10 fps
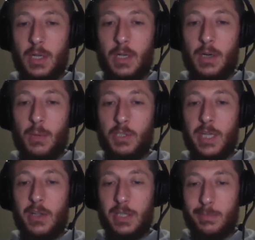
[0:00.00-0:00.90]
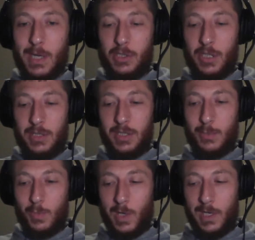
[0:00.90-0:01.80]
uh, we'll see how this Montrezl thing
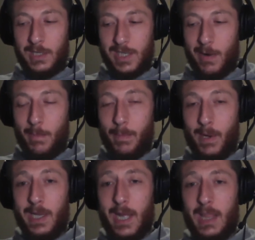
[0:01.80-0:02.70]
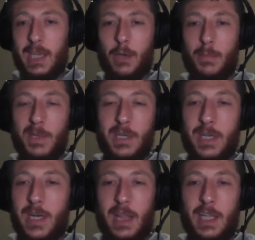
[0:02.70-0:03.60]
works out. But I think it'll be
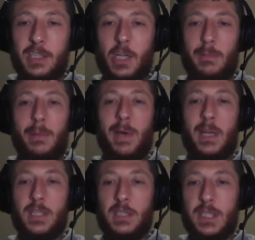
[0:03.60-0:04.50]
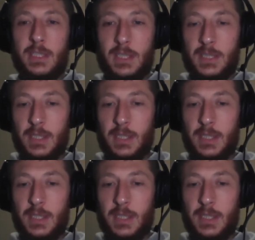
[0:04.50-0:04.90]
good. And I think they're going to be better this season.